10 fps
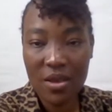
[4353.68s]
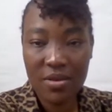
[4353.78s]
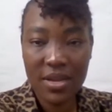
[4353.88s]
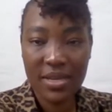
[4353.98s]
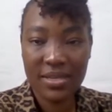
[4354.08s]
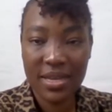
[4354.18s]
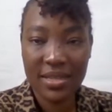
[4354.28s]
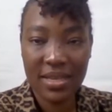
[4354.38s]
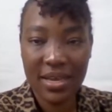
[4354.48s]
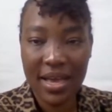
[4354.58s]
All right,
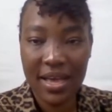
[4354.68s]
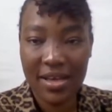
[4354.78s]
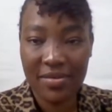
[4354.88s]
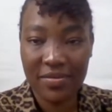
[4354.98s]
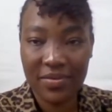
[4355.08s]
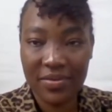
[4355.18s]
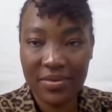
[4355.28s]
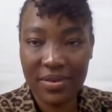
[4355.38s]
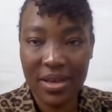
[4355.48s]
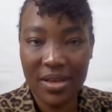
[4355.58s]
I think I have.
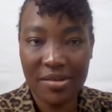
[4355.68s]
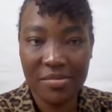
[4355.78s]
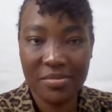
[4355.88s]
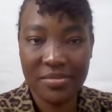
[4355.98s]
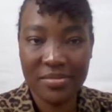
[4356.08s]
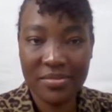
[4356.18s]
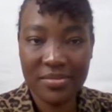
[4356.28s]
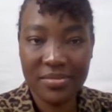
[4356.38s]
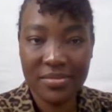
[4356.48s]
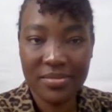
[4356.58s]
All
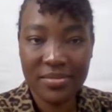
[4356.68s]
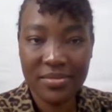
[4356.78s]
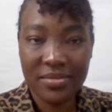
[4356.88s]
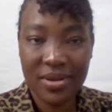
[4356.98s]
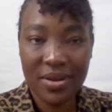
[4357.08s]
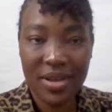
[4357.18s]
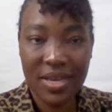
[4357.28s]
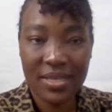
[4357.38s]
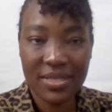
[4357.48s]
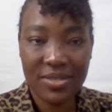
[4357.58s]

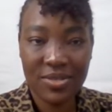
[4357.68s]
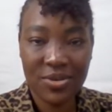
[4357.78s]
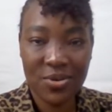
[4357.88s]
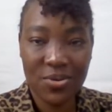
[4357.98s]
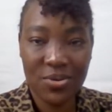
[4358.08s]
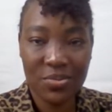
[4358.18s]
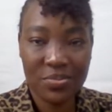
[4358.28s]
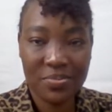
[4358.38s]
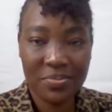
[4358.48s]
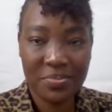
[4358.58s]
right, so
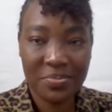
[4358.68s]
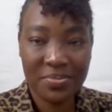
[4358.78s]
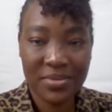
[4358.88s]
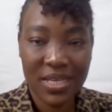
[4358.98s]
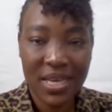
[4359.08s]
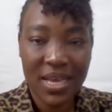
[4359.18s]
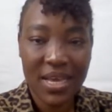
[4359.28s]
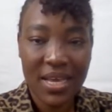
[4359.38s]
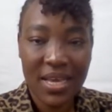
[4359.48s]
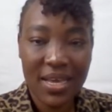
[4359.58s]

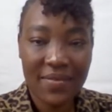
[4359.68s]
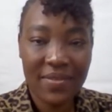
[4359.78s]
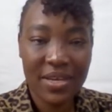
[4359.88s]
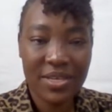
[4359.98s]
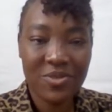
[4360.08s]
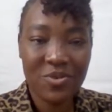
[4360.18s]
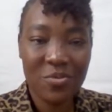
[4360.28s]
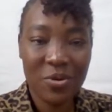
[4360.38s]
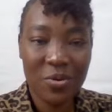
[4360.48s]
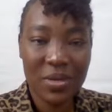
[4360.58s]
if there is
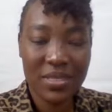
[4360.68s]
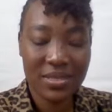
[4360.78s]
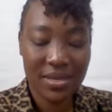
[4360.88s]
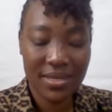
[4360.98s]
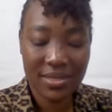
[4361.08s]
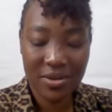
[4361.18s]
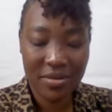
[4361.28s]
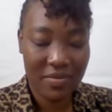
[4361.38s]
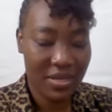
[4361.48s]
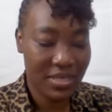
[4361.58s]
no more questions or
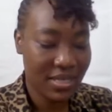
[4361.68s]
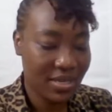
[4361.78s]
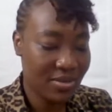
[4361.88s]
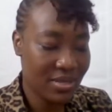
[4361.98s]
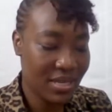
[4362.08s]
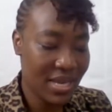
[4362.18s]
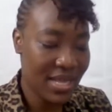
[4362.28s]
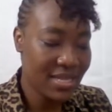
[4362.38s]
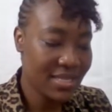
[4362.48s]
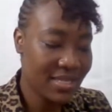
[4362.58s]
if there's nothing
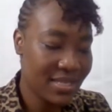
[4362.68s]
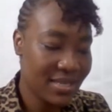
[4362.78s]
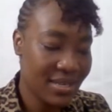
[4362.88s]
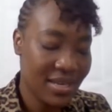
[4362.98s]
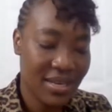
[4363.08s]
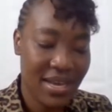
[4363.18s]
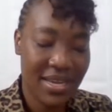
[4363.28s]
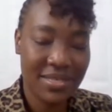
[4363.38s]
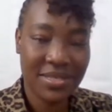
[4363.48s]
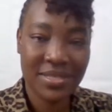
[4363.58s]
else,
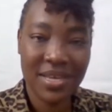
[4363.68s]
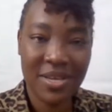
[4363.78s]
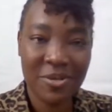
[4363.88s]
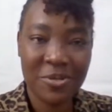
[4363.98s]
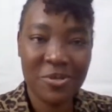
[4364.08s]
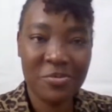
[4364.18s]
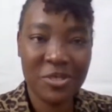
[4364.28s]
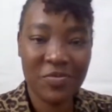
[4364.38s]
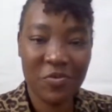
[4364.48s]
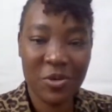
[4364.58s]
guys, thank you so
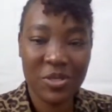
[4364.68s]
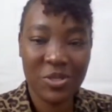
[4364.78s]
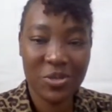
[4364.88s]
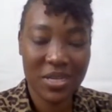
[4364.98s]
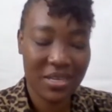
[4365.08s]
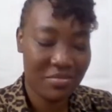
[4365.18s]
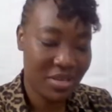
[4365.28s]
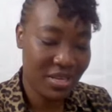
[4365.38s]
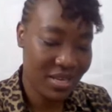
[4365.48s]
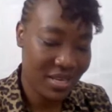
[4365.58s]
much for joining
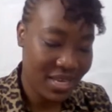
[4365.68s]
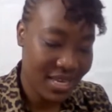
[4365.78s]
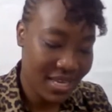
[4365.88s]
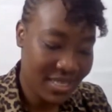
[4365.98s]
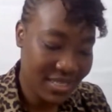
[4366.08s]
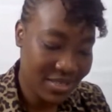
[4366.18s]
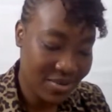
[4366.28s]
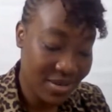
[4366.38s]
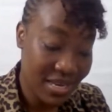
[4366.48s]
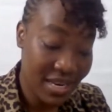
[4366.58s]
me. It is
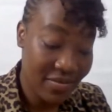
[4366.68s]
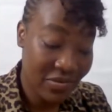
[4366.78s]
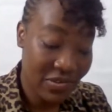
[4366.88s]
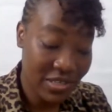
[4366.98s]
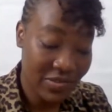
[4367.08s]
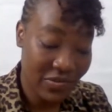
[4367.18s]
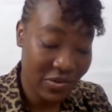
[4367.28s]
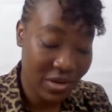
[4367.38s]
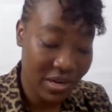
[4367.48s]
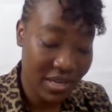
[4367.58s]
now
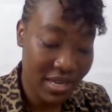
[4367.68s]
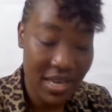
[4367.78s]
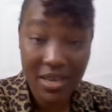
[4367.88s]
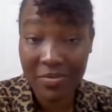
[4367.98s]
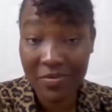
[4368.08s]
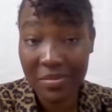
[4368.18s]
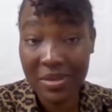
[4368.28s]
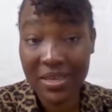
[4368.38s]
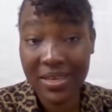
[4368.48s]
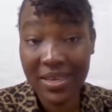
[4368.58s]
11:44 a.m. for
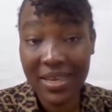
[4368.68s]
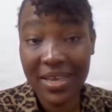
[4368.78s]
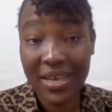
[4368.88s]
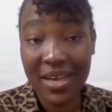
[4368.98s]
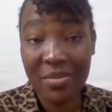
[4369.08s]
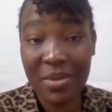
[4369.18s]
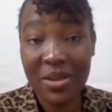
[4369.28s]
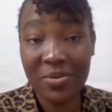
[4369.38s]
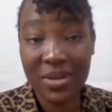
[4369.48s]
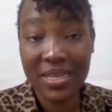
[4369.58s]
me.
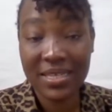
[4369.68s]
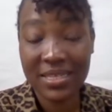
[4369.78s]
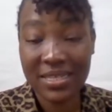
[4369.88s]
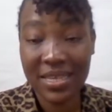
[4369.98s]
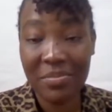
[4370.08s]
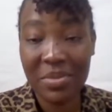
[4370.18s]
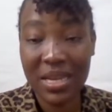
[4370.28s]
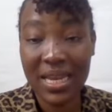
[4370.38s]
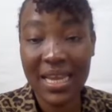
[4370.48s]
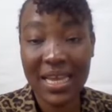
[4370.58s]
I know that it is a
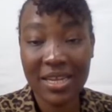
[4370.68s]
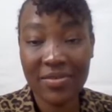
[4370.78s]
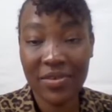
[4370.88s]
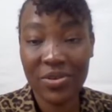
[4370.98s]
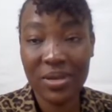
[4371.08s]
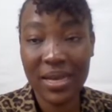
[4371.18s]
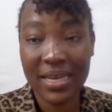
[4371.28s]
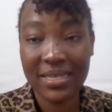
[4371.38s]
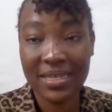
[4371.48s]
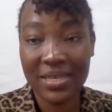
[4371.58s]
bit late for you
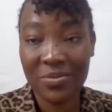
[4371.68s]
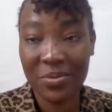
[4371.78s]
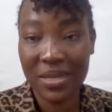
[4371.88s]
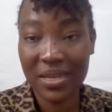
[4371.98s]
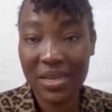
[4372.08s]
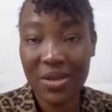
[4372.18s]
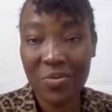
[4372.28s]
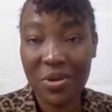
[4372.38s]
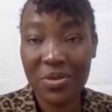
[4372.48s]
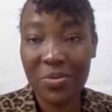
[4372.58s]
guys as well,
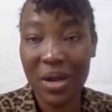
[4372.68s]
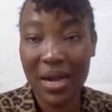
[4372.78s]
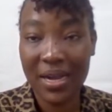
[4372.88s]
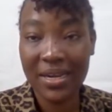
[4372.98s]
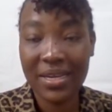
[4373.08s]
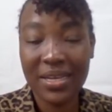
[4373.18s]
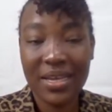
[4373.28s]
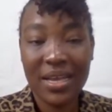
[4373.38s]
where you are.